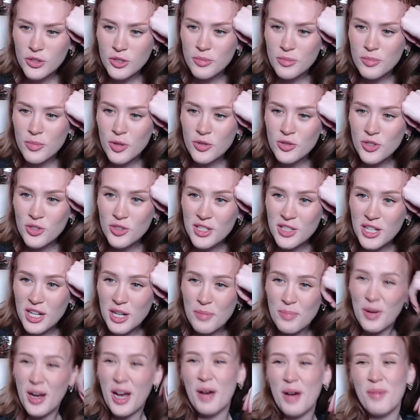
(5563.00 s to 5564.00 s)
Dude, Mojo's gonna
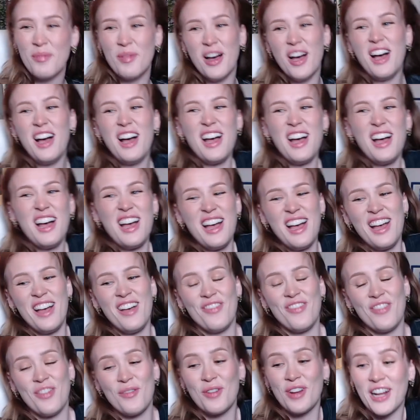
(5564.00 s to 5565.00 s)
pop
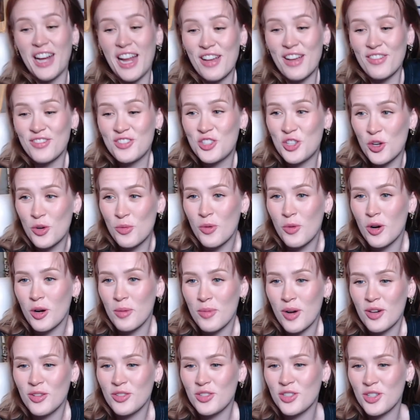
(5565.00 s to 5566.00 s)
off! And we're gonna have two more
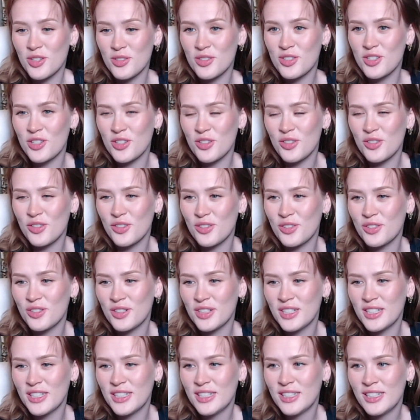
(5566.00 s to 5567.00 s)
Mojos,
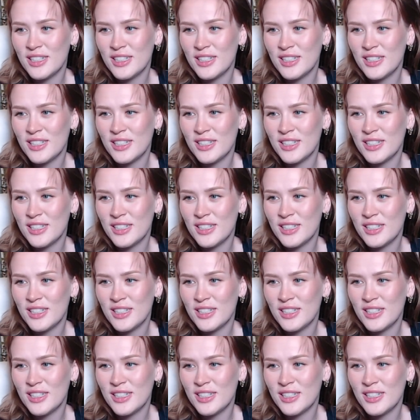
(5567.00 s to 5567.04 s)
too!